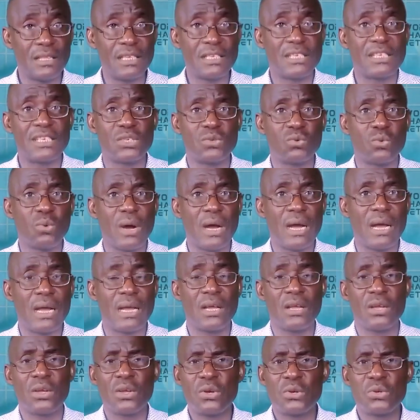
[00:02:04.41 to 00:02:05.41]
This is
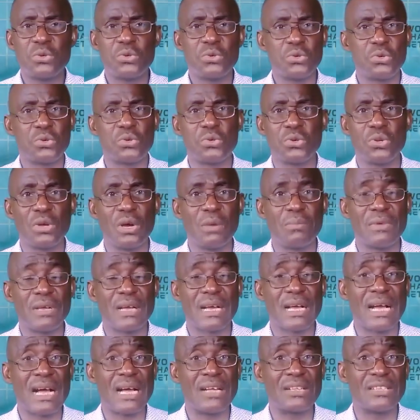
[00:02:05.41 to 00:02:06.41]
why you should
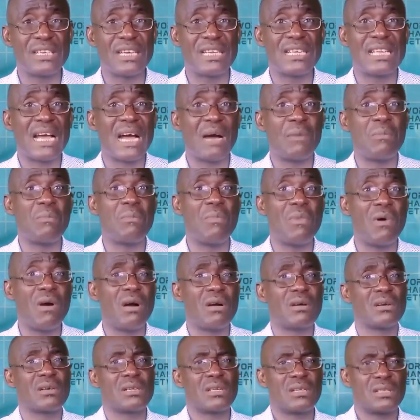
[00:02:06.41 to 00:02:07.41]
not be counted
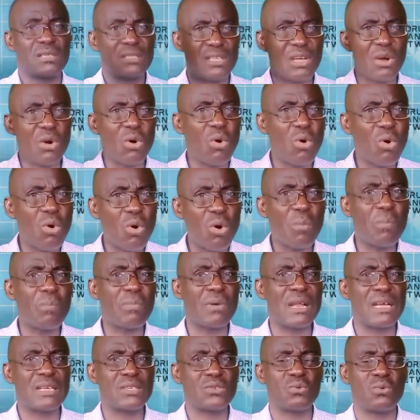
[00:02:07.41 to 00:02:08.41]
among the
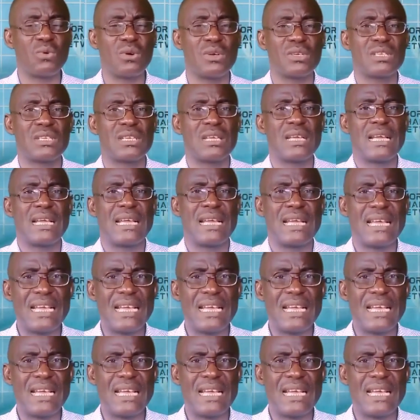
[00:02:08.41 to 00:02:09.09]
hopeless ones